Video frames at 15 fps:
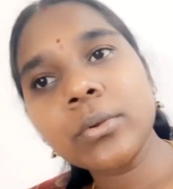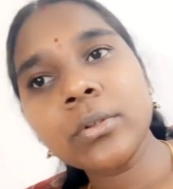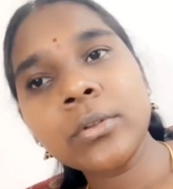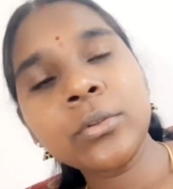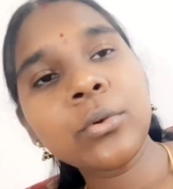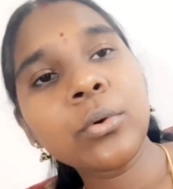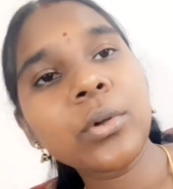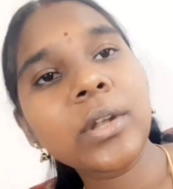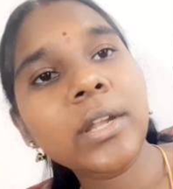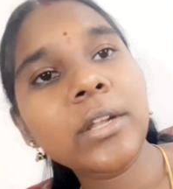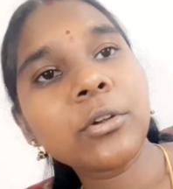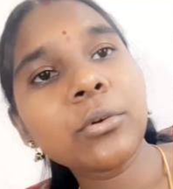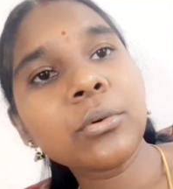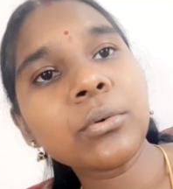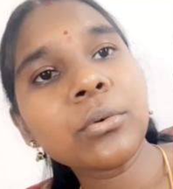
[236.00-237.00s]
you
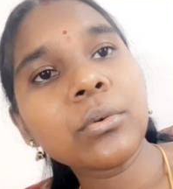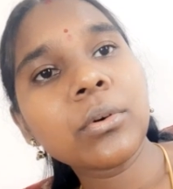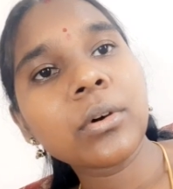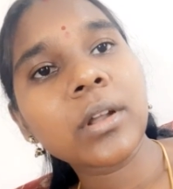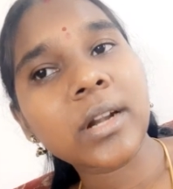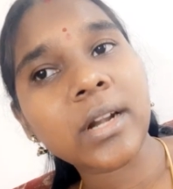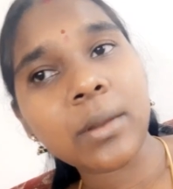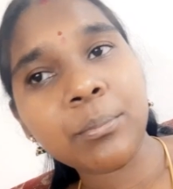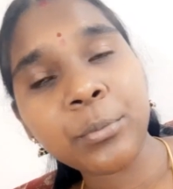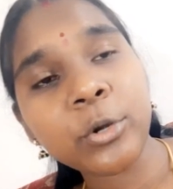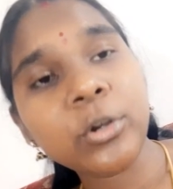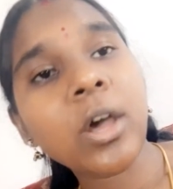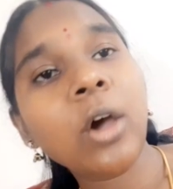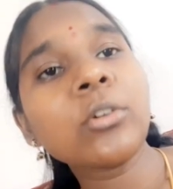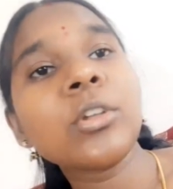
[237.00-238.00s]
need to
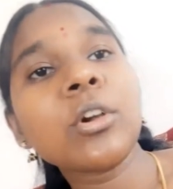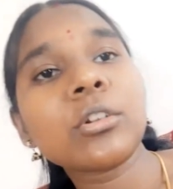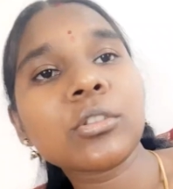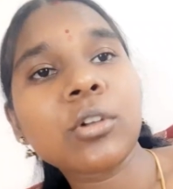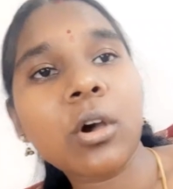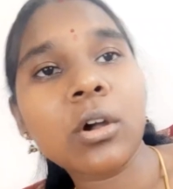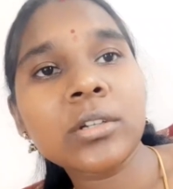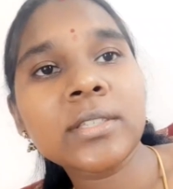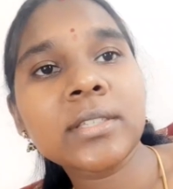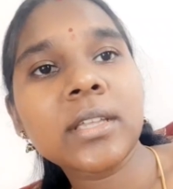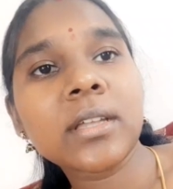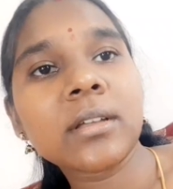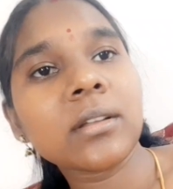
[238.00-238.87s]
put down your thoughts.